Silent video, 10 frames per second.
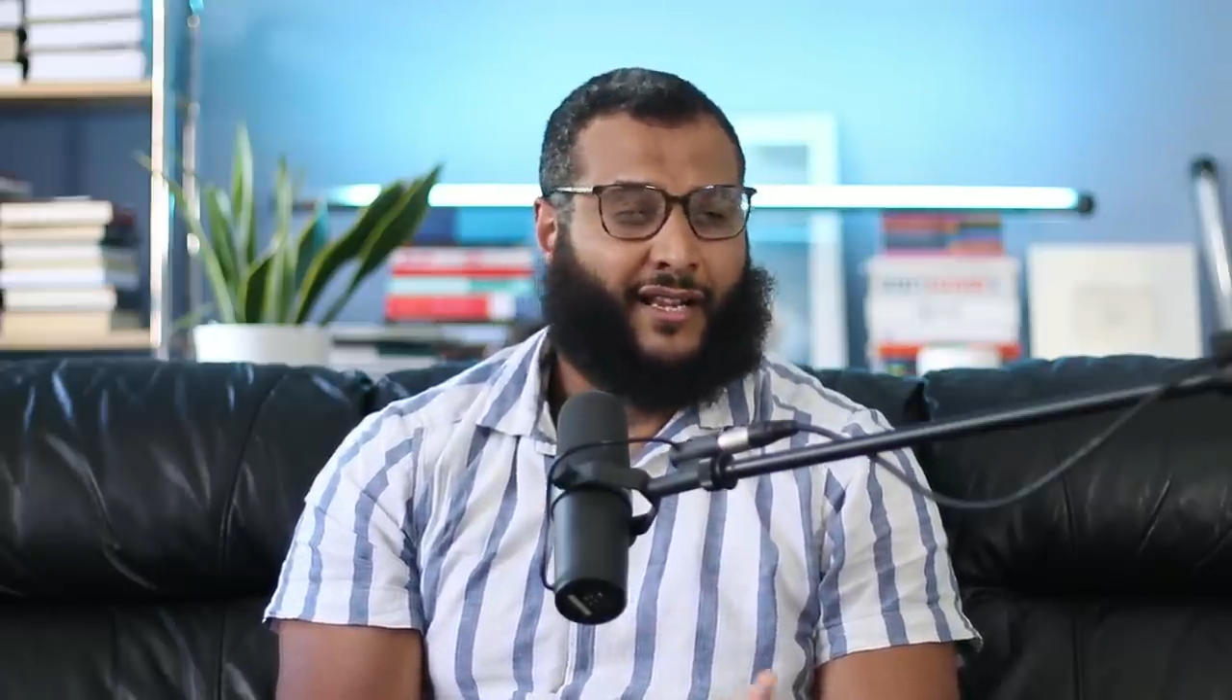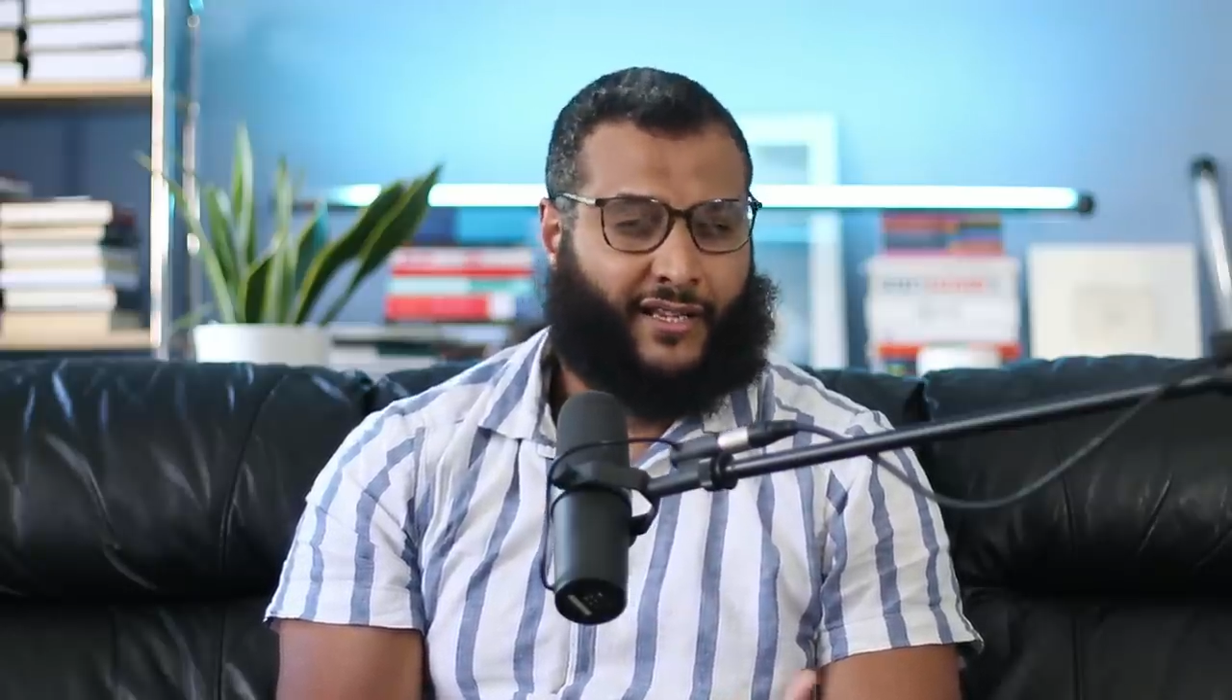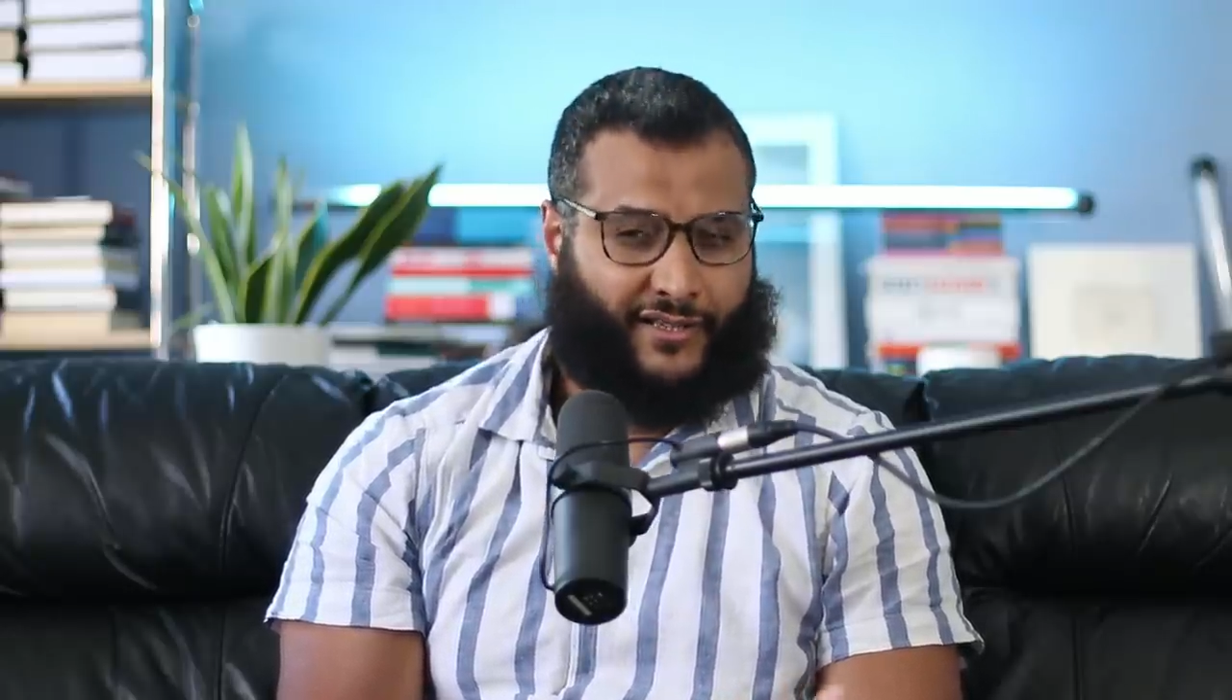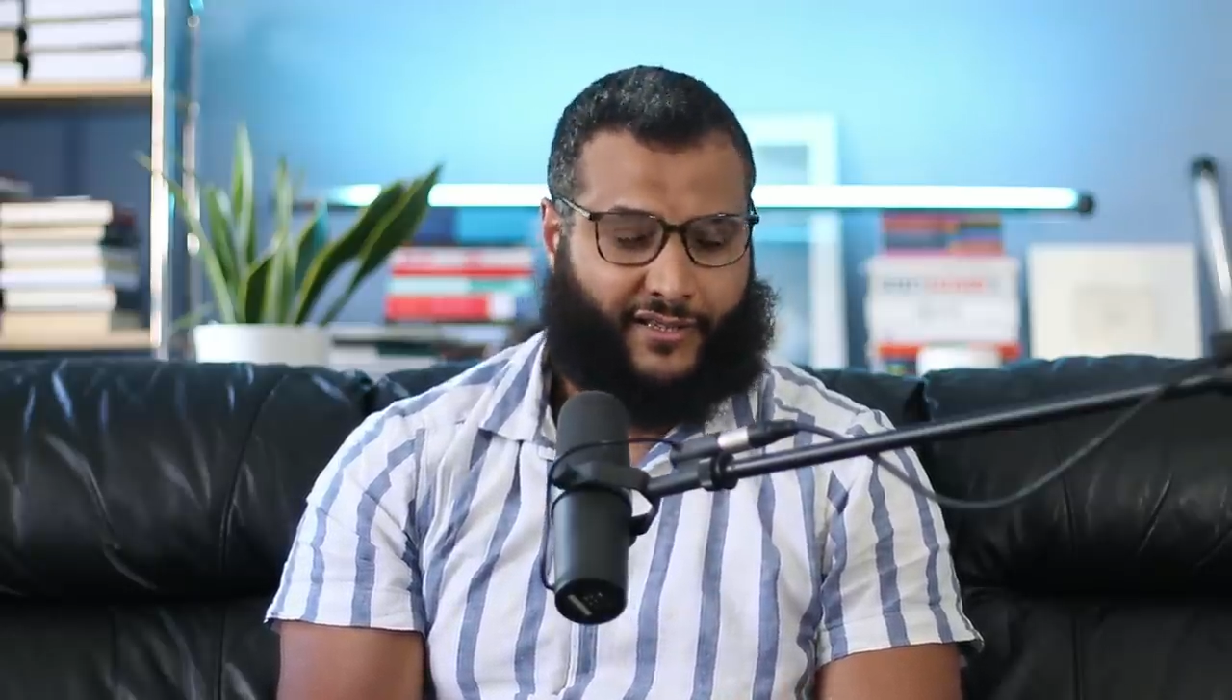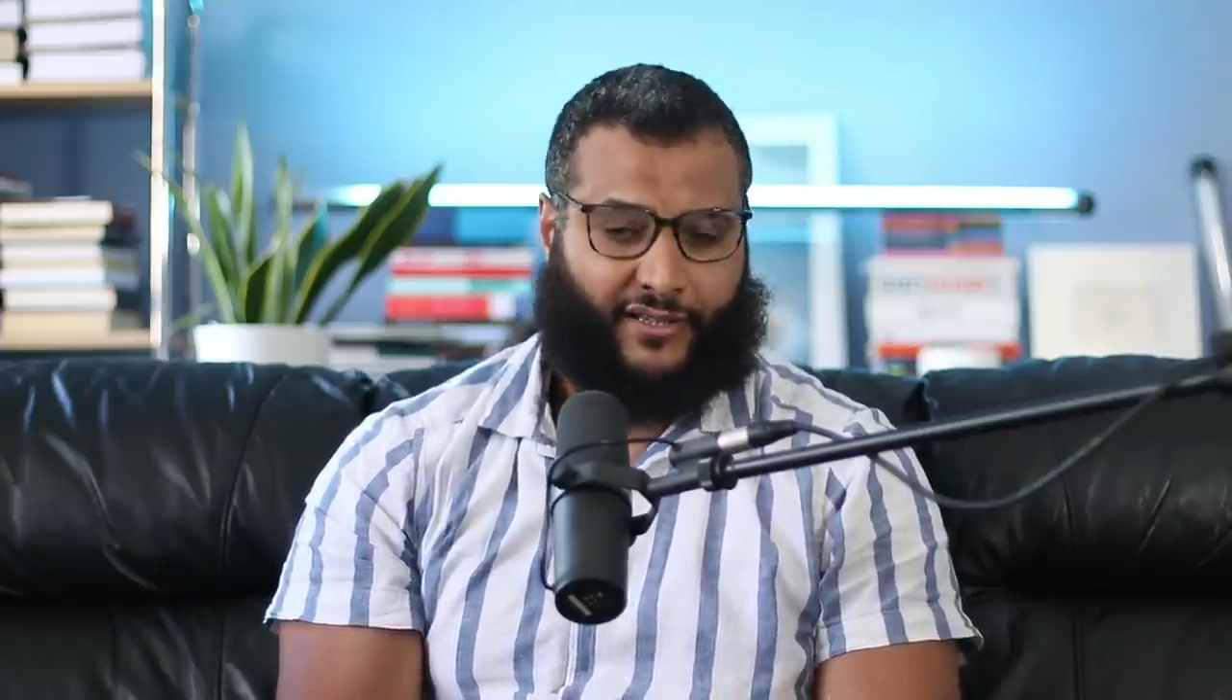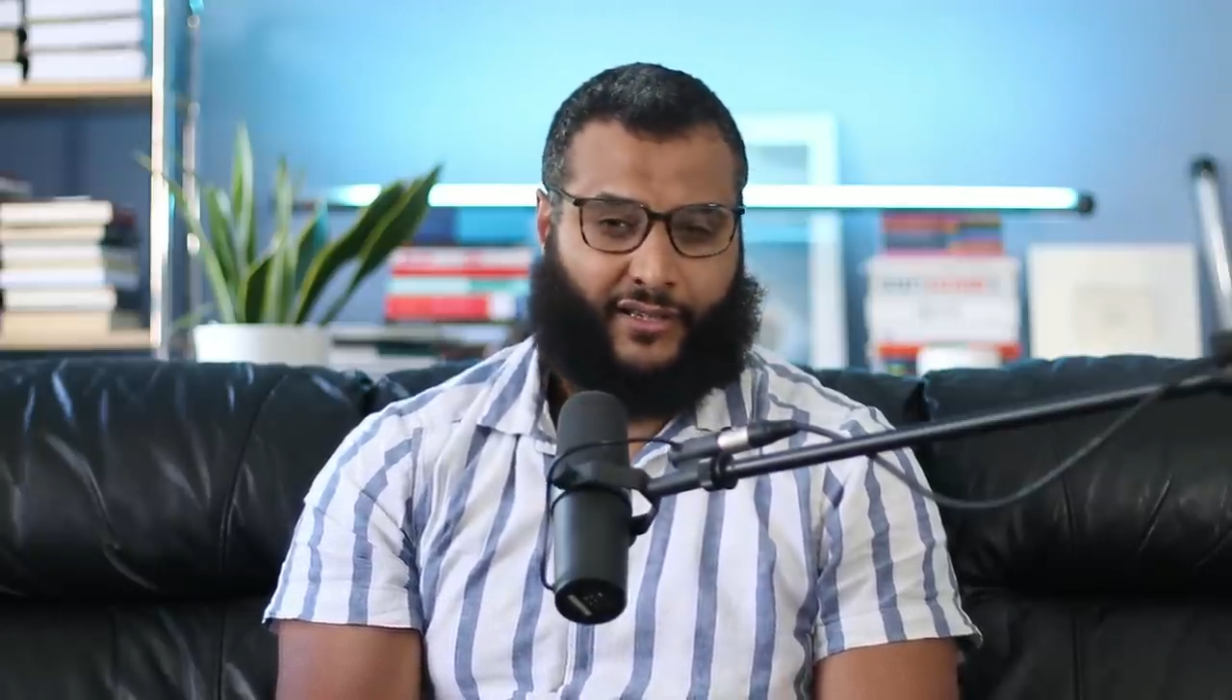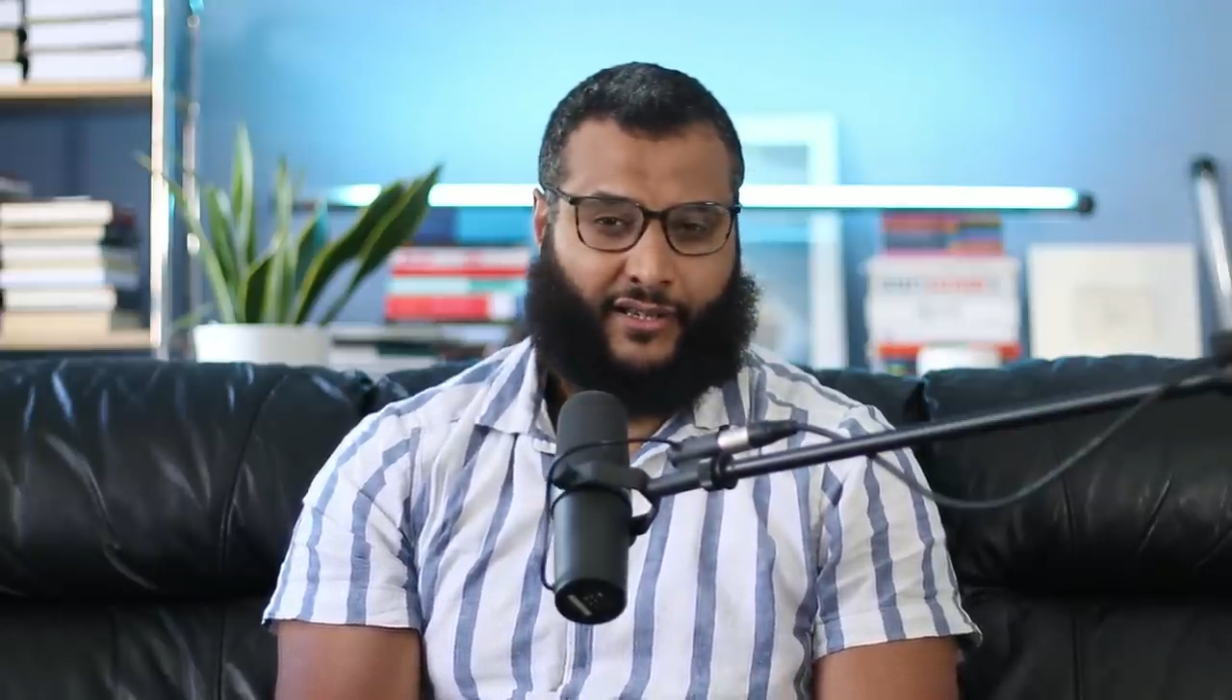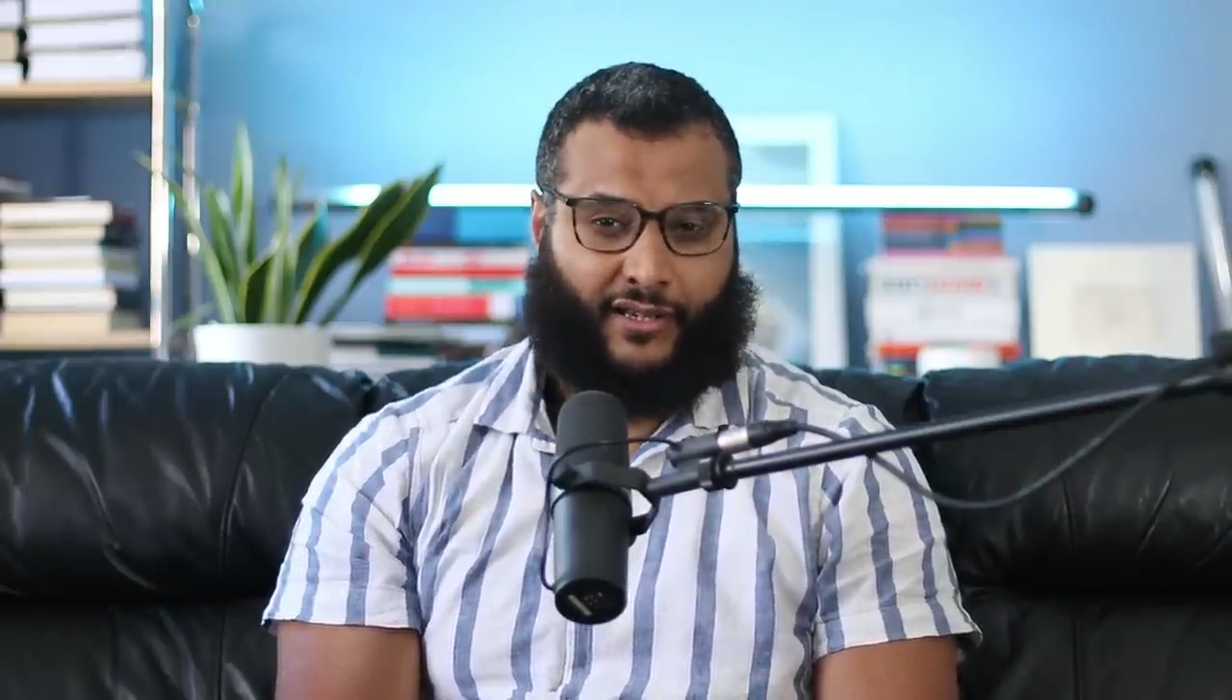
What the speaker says: least,